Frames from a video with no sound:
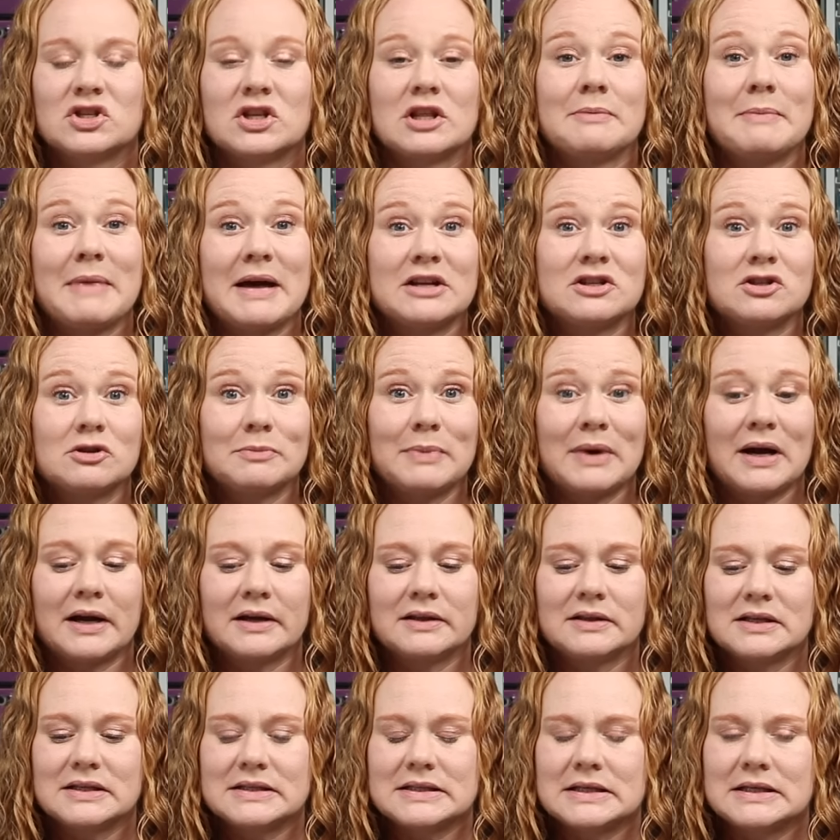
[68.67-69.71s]
So the magic
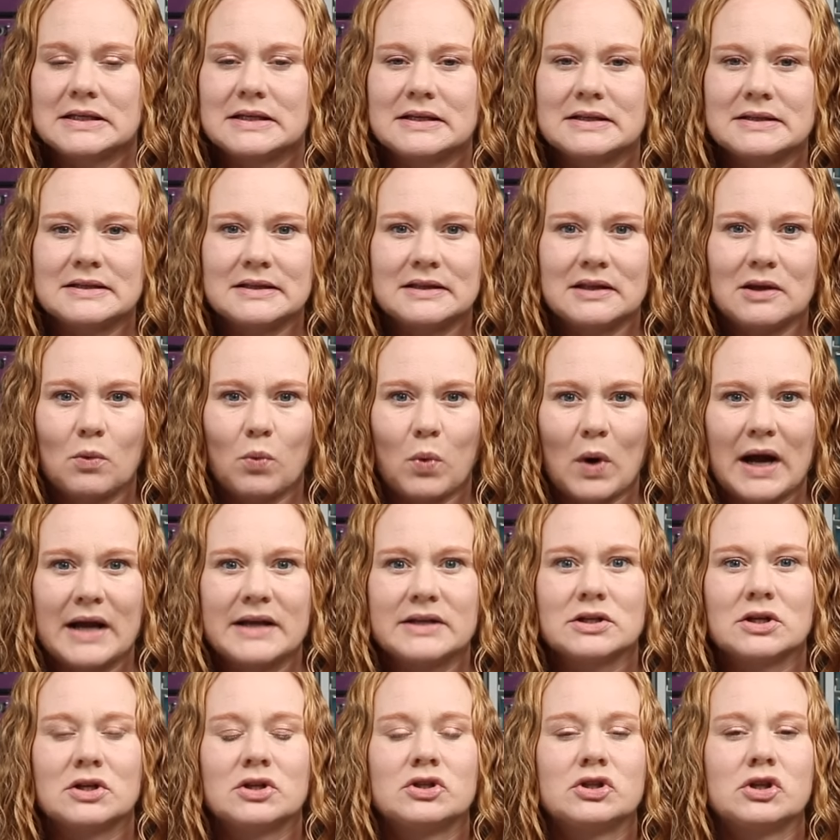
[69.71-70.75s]
behind this is the
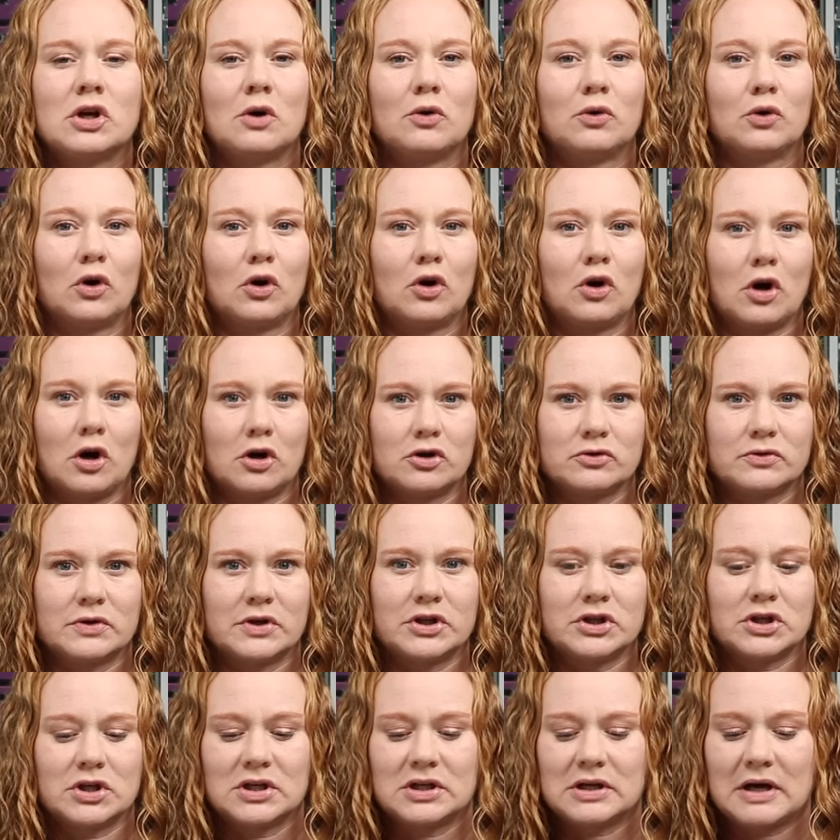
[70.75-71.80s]
white toner
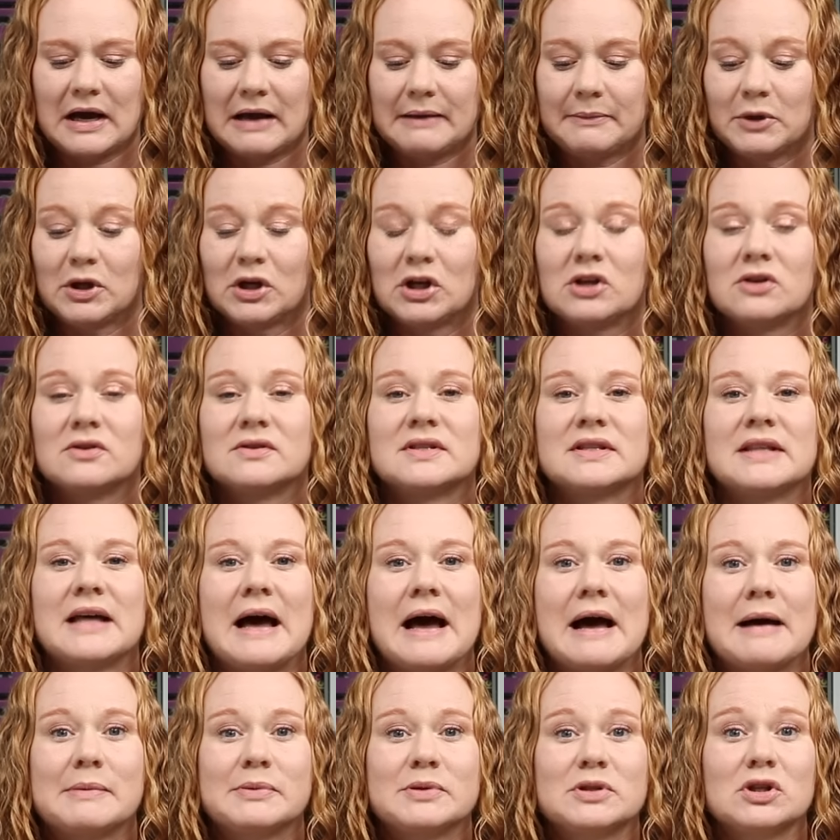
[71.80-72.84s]
cartridge. Now I'm gonna use
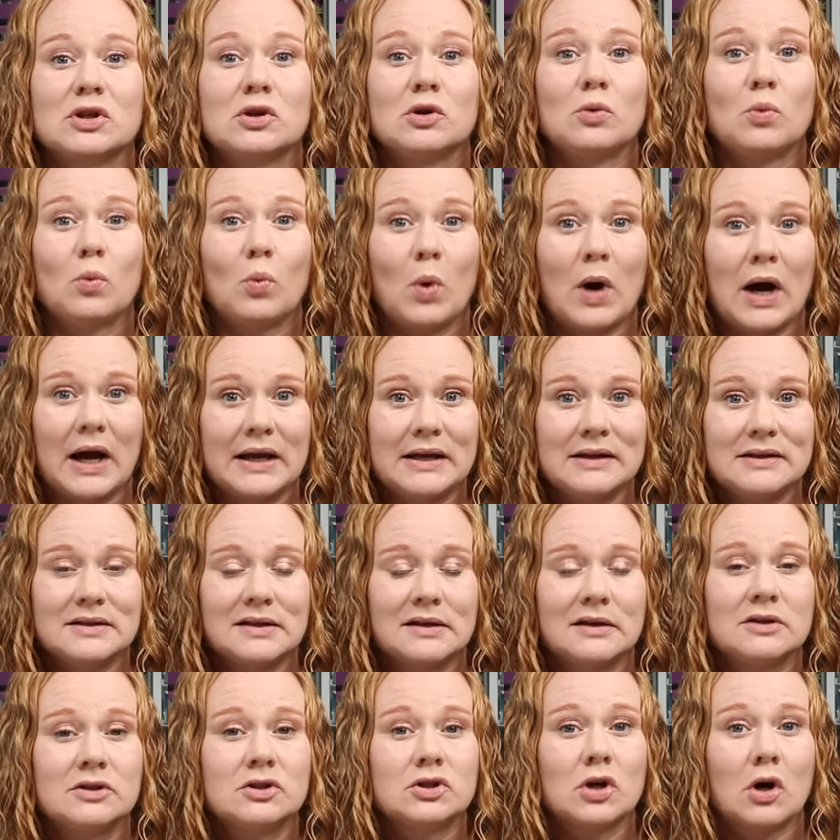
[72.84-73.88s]
the Absolute
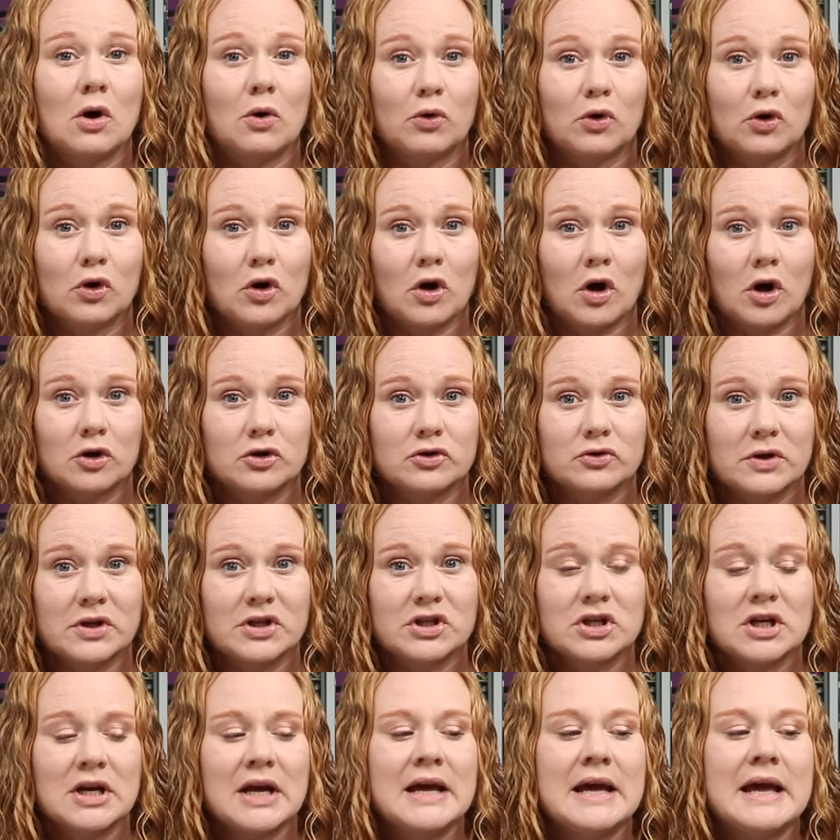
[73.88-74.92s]
White toner
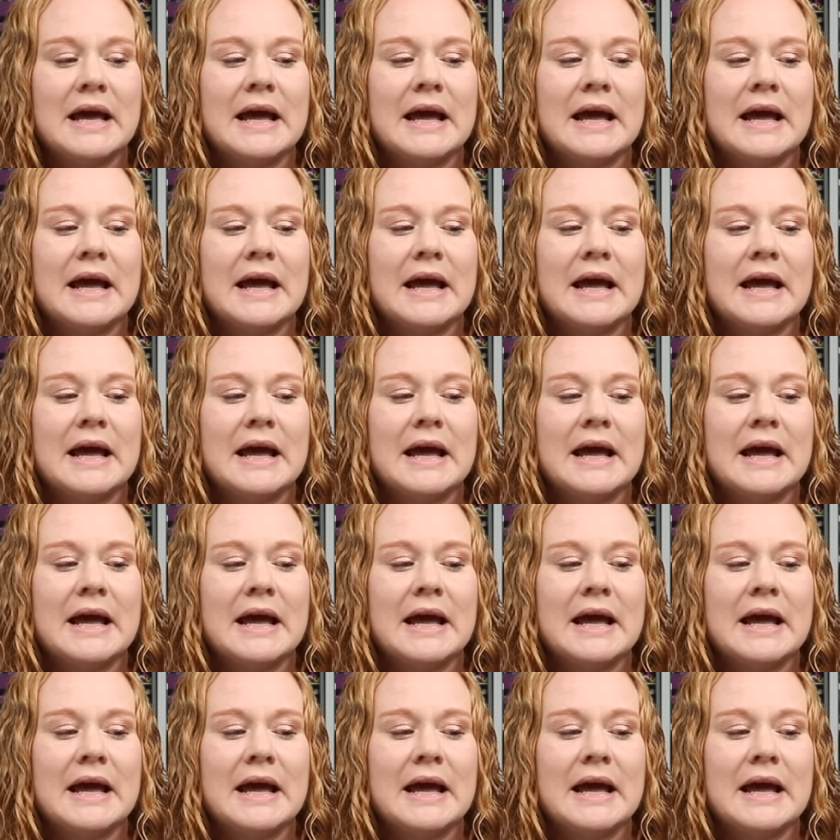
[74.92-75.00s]
cartridge,